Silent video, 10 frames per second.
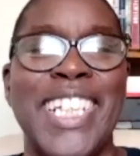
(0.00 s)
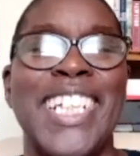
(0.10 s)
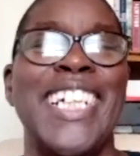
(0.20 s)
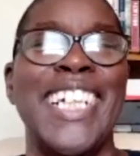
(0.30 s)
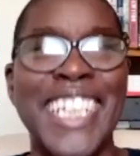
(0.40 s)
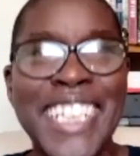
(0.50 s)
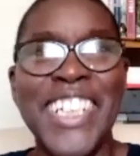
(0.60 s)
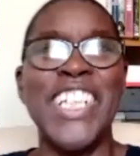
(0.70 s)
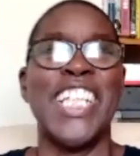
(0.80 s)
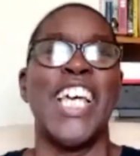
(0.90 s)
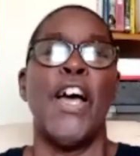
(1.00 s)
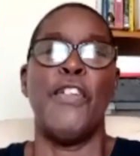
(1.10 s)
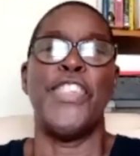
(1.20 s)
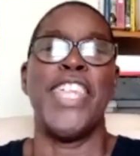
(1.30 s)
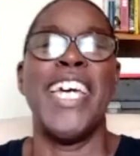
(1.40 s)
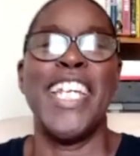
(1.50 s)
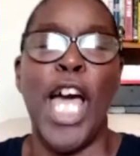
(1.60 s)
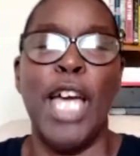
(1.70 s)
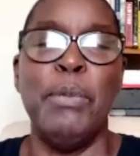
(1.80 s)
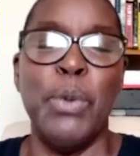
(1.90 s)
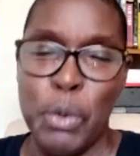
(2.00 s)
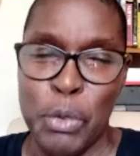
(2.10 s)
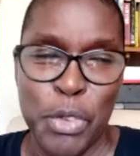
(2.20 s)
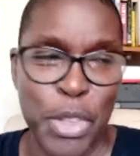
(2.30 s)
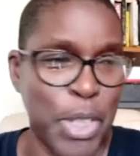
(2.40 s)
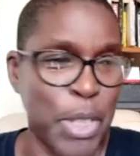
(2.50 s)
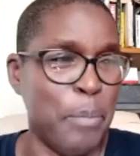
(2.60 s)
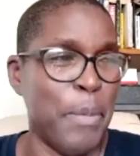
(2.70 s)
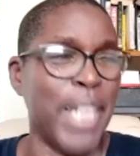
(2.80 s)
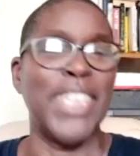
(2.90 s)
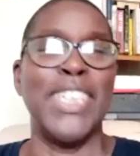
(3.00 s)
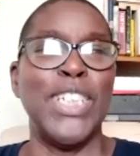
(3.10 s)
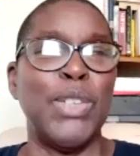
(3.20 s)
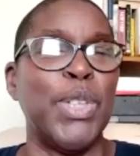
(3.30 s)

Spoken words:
Mm-hmm. And then I moved to metals,